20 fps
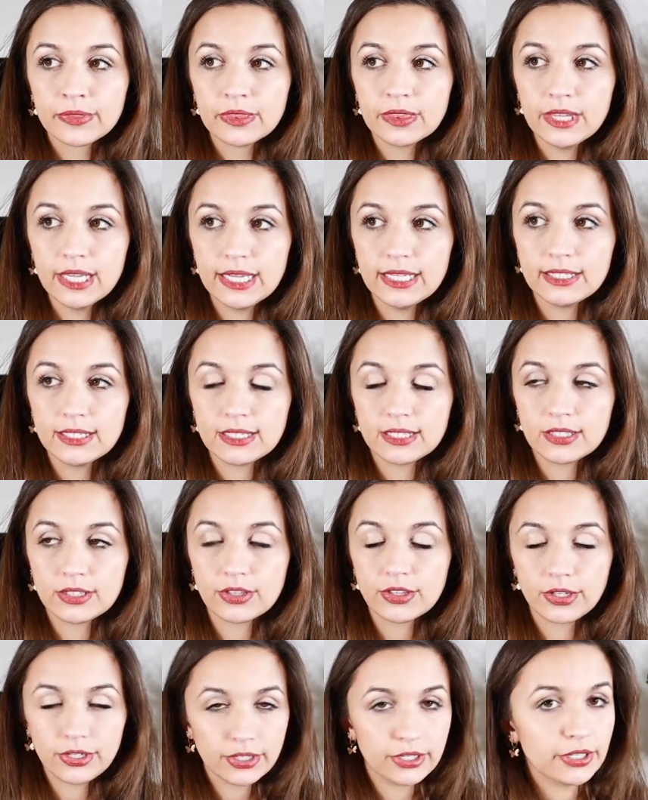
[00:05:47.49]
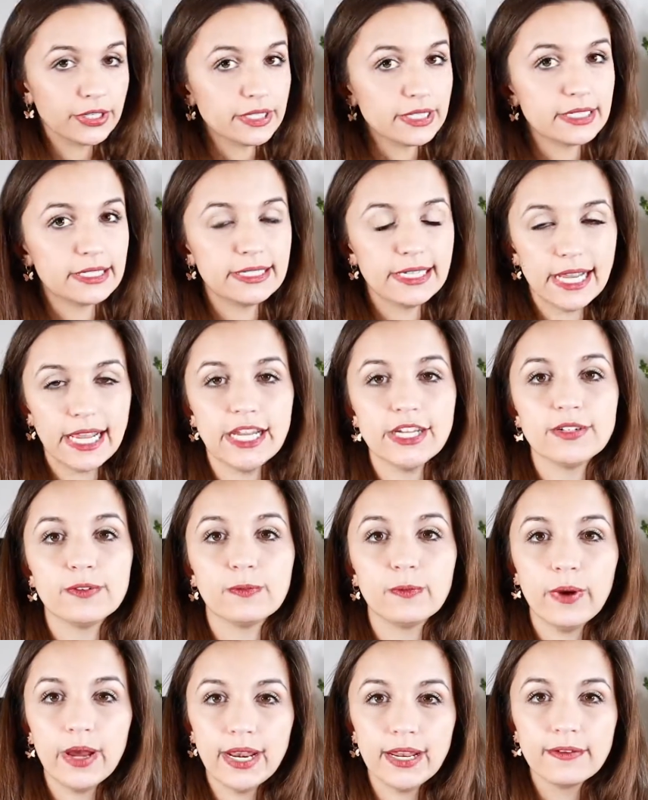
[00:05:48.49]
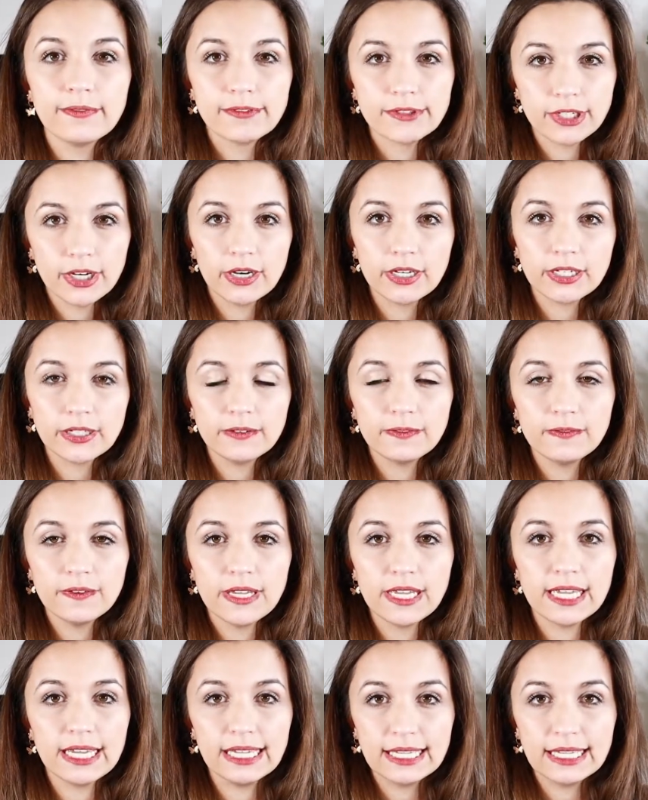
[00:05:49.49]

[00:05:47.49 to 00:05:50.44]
this third stage of wedding photography